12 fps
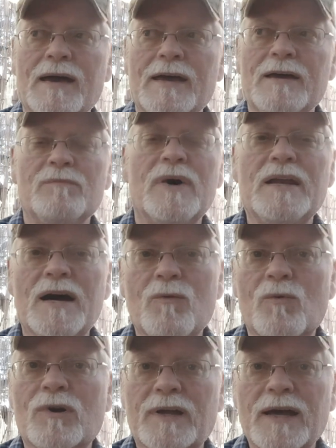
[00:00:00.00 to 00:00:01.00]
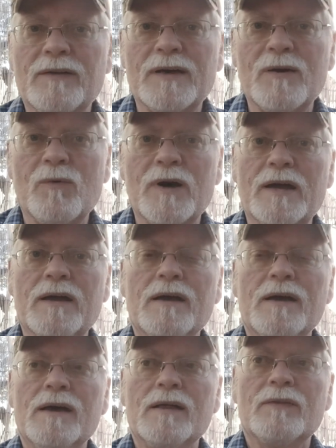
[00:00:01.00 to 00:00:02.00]
It may not work out that way.
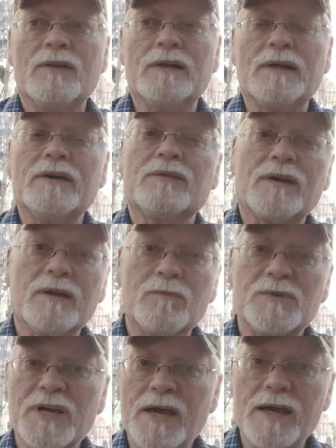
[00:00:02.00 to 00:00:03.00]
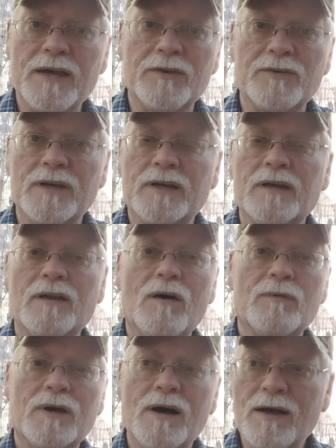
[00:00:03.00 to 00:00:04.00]
The list can change. It can
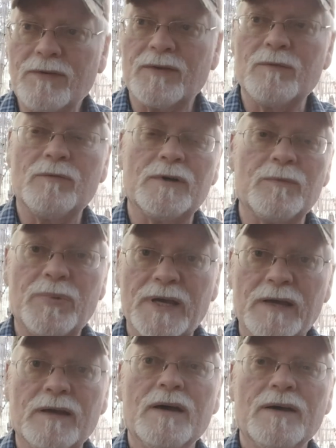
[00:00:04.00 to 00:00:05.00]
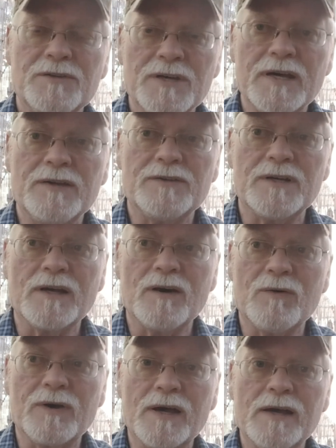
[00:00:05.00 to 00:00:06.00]
constantly be changing,
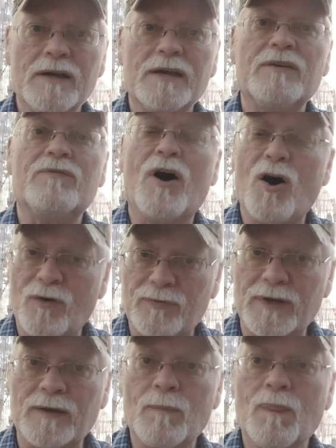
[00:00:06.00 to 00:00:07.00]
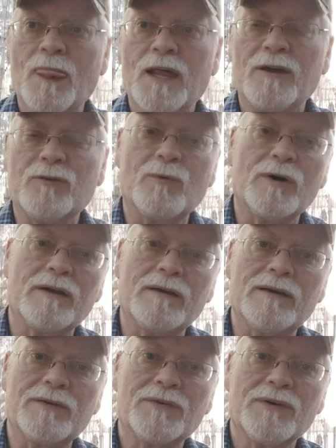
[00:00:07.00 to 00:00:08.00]
okay? Evolving is what it
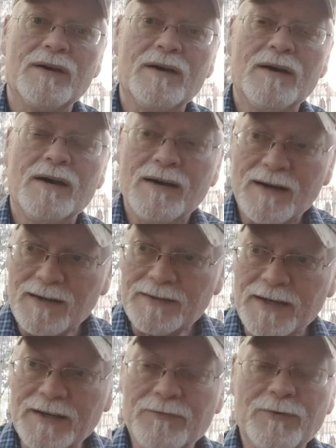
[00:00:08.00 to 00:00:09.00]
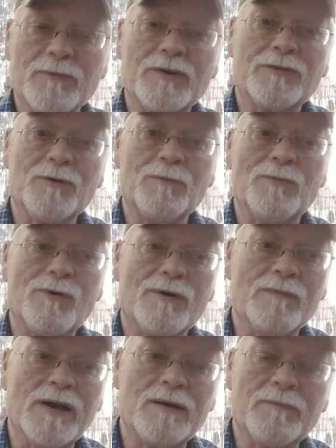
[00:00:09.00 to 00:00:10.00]
is. Take it from this old
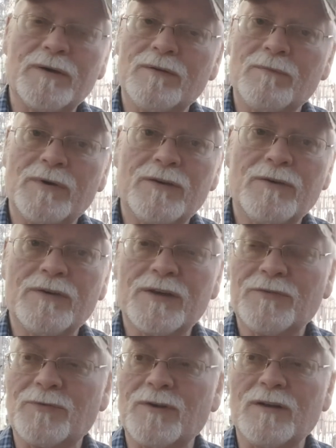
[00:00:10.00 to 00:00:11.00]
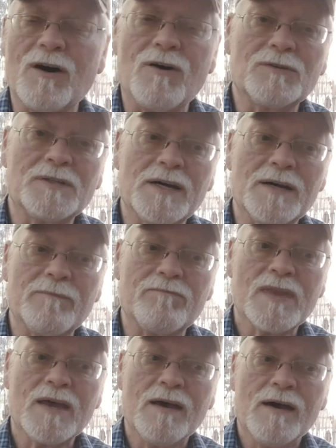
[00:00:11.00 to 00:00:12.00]
boy, man. Been doing this for a long time.
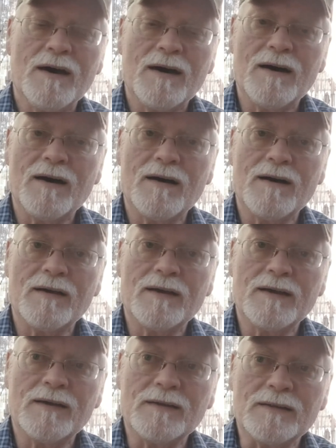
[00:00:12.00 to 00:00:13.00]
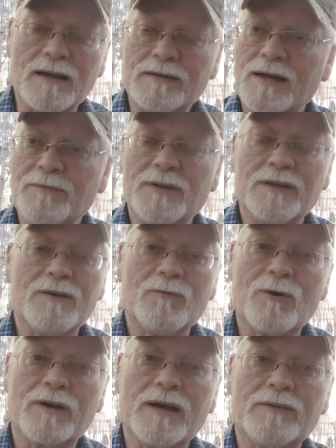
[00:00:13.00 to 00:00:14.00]
A lot of times it doesn't
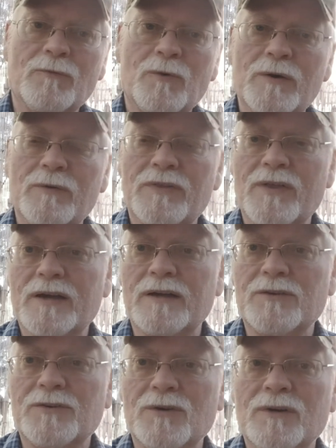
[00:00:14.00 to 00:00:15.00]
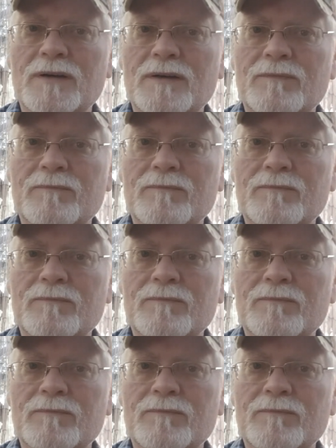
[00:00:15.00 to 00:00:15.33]
work out the way we think it should.